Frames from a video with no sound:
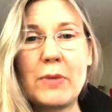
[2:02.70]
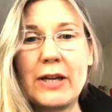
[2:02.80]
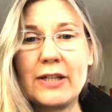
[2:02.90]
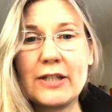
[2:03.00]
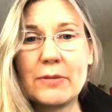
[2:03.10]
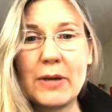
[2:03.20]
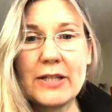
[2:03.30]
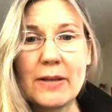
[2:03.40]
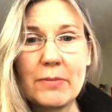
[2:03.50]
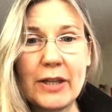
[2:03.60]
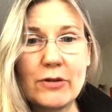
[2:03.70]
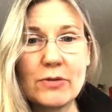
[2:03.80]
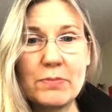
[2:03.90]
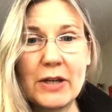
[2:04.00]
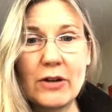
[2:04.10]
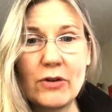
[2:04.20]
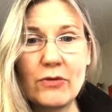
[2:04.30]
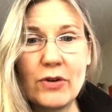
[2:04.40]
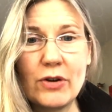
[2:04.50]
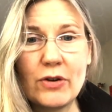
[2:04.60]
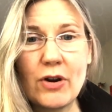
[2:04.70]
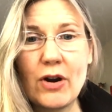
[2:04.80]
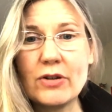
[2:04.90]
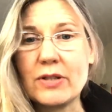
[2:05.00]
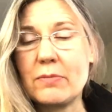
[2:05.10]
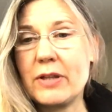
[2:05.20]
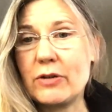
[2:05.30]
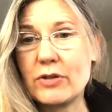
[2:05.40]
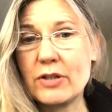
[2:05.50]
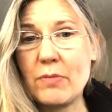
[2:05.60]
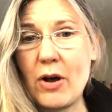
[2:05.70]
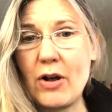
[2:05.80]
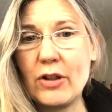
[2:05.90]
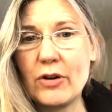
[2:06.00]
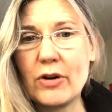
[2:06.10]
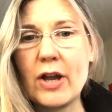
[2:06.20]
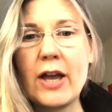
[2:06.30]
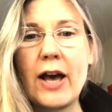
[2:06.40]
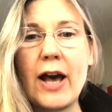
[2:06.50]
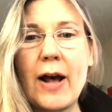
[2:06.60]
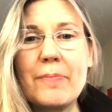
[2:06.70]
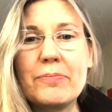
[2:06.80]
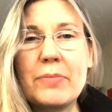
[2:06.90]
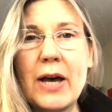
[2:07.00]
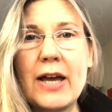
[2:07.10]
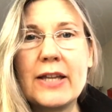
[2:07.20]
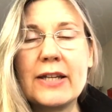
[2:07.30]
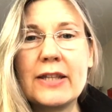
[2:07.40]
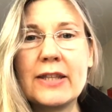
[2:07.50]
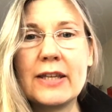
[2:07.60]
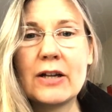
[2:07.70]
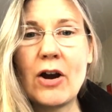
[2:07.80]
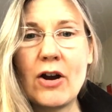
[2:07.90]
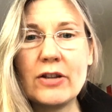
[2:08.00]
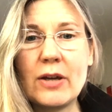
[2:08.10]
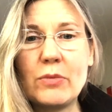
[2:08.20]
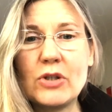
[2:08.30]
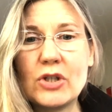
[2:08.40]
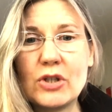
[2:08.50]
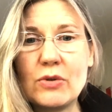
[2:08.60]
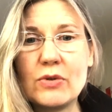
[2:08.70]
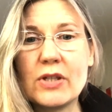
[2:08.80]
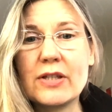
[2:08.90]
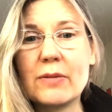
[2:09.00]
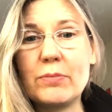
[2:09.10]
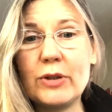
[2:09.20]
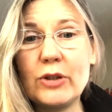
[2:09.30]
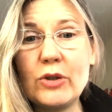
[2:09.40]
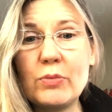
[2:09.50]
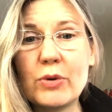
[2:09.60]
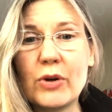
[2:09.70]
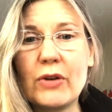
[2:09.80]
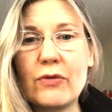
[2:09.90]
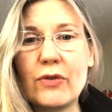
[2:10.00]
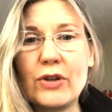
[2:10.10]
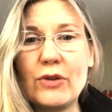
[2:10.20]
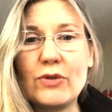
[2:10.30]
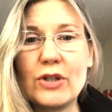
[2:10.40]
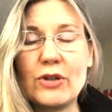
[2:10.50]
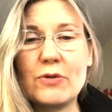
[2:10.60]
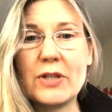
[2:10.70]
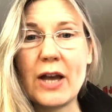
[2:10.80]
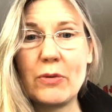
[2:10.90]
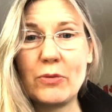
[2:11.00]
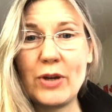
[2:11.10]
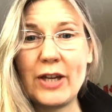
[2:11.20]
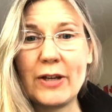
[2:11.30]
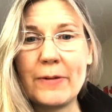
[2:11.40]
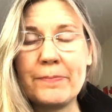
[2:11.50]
might need to make some layers bigger for your card, some layers smaller, um, but the card that we choose is a blueprint for you to use that week.